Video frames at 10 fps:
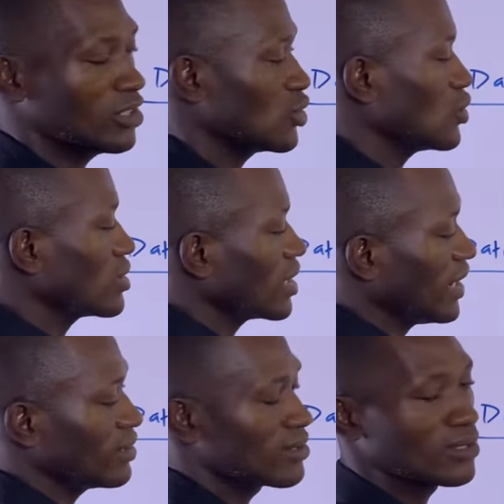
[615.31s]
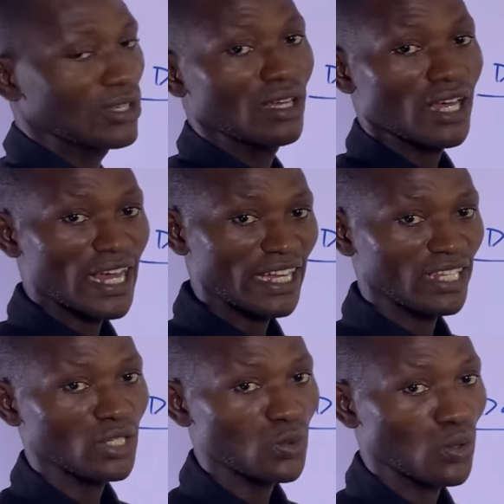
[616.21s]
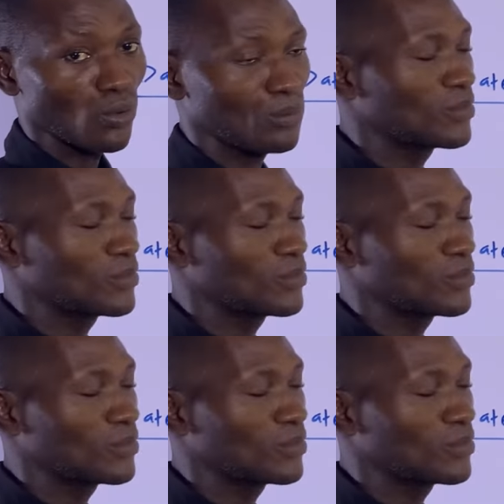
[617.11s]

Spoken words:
the two sides are equal.